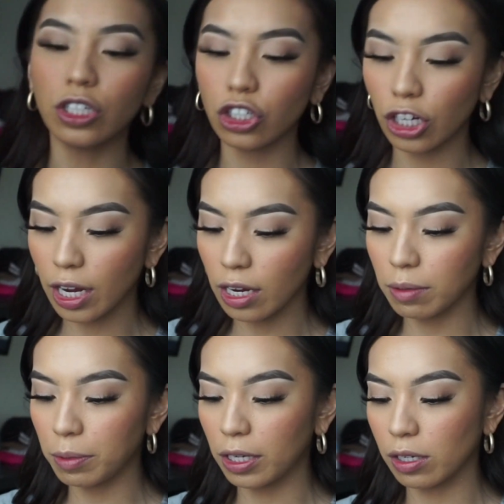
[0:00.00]
shade
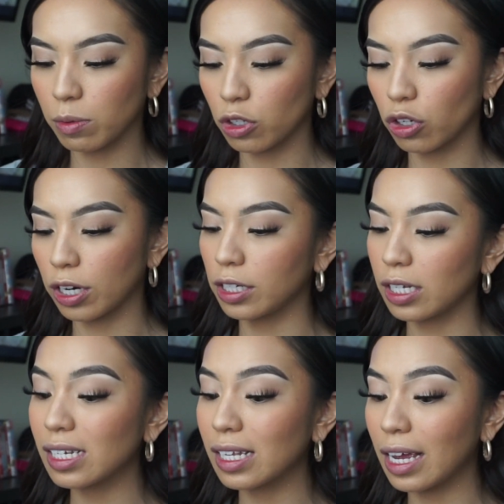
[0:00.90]
because we're trying to
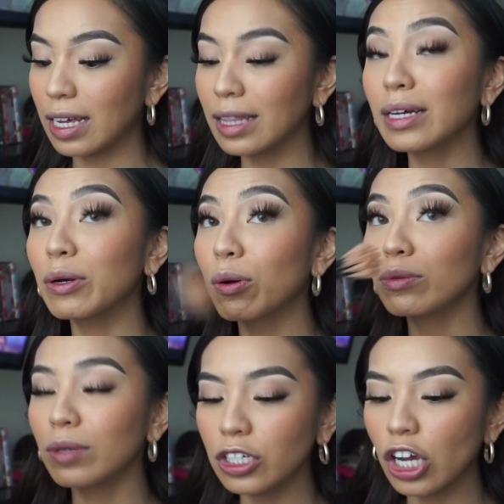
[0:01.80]
stay in the gold
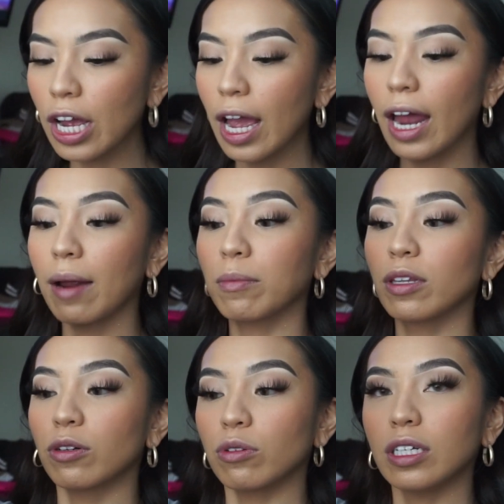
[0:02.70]
range. And I'm
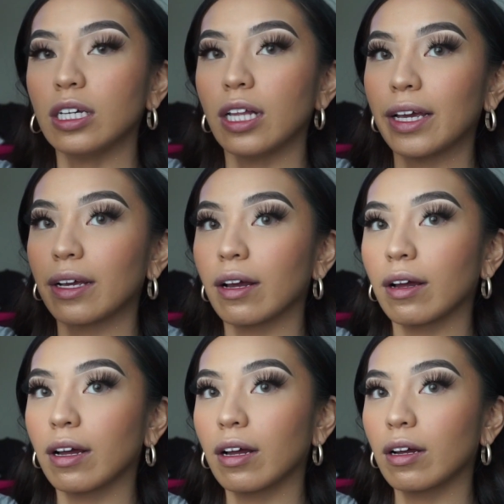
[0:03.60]
literally like
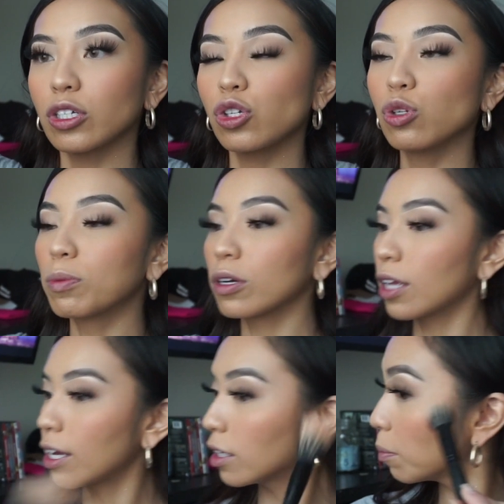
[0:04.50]
super
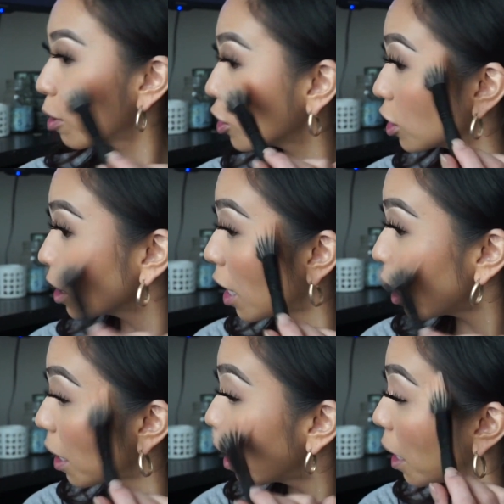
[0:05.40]
lightly brushing that.